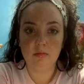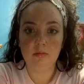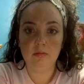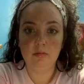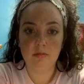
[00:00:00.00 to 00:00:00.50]

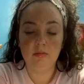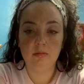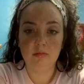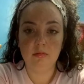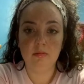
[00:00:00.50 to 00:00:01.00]

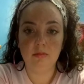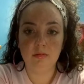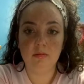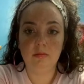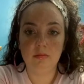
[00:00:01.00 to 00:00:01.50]

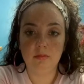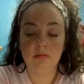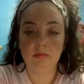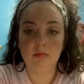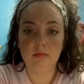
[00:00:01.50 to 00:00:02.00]

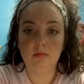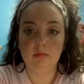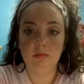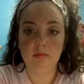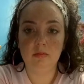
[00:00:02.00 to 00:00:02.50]

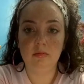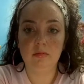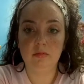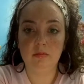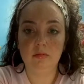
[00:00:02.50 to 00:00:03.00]

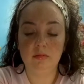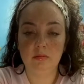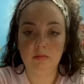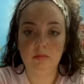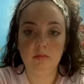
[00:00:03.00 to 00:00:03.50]

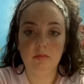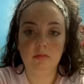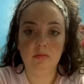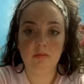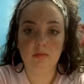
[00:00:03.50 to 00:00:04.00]

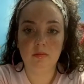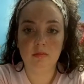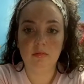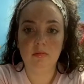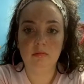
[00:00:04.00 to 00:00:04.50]

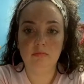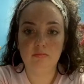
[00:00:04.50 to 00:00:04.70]
[no speech]